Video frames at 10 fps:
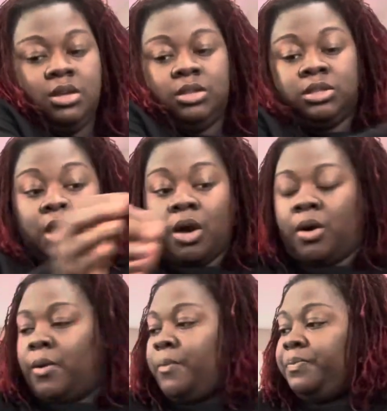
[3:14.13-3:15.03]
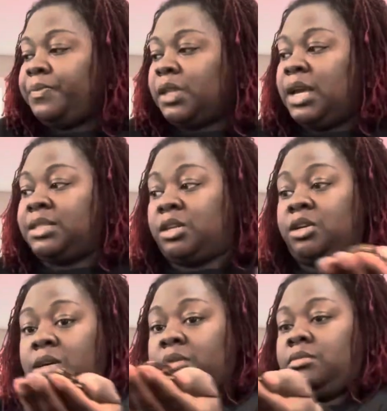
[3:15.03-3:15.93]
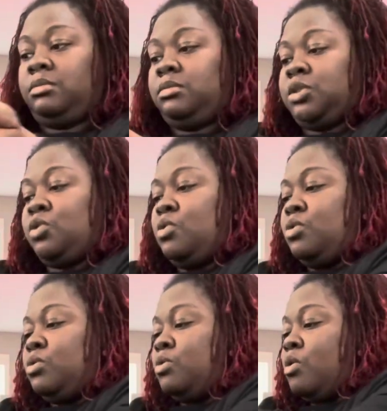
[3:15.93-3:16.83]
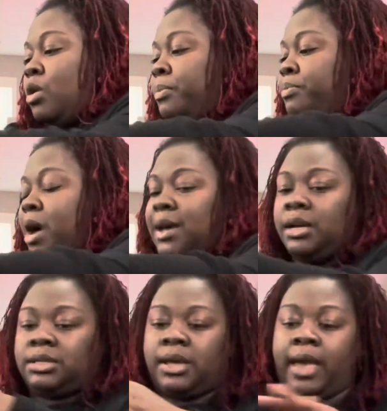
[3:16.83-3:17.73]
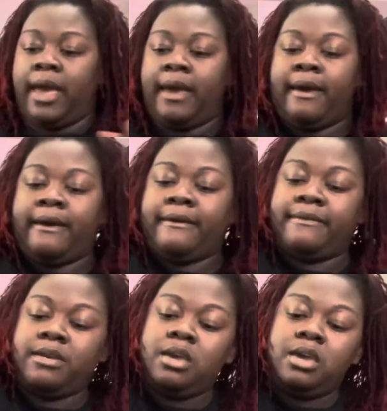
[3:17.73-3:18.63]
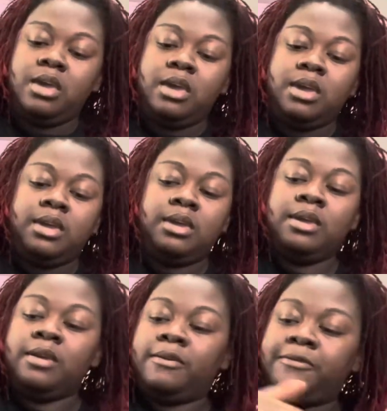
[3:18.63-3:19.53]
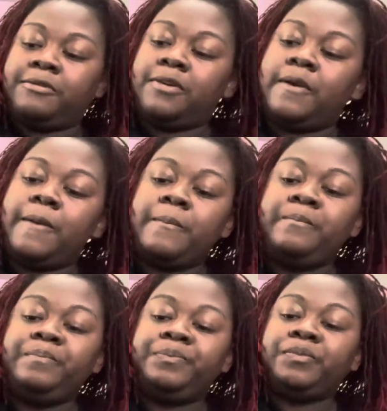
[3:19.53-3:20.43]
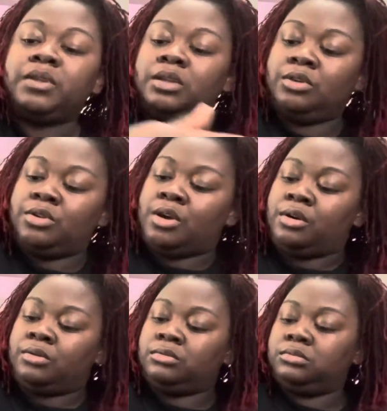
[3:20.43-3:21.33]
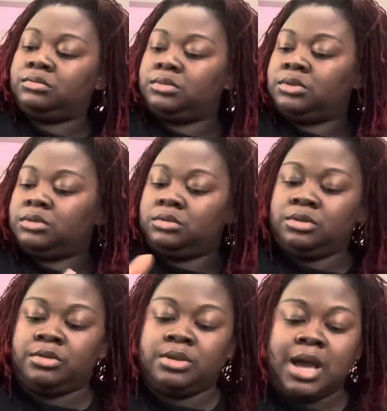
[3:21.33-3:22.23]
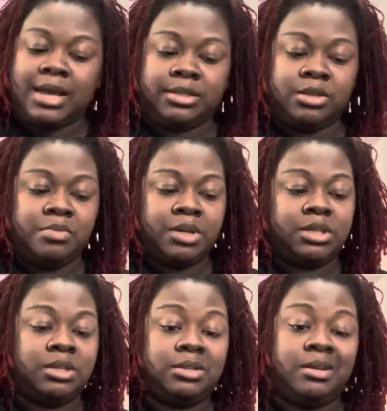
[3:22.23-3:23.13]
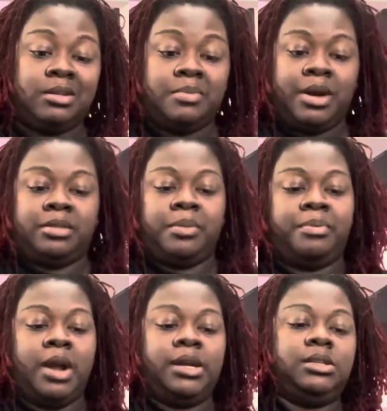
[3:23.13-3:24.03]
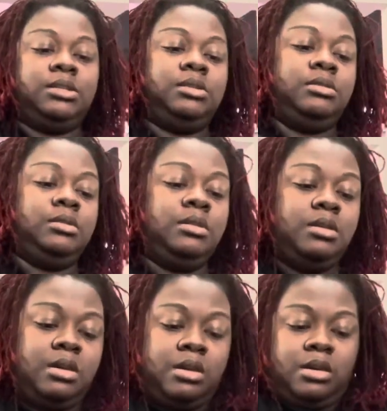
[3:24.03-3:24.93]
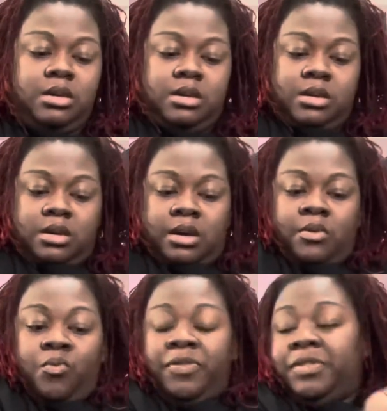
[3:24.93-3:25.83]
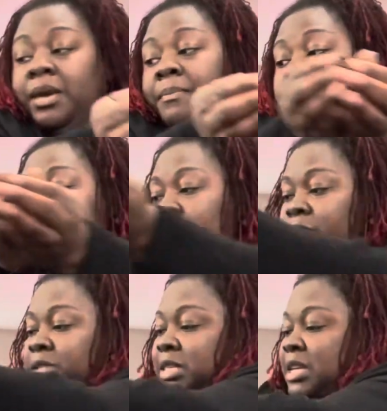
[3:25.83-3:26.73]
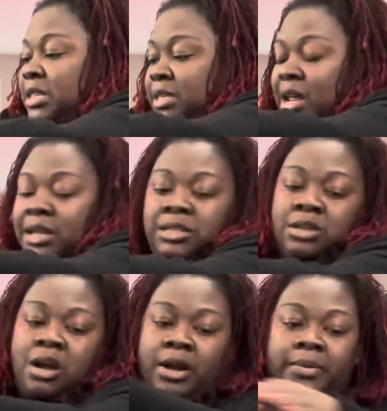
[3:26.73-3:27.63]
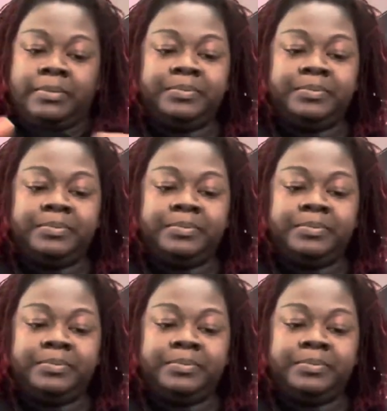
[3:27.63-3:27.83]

So it's a good tool or product to have if, you know, you're not so much concerned about the price. With the amount of seeds that I start,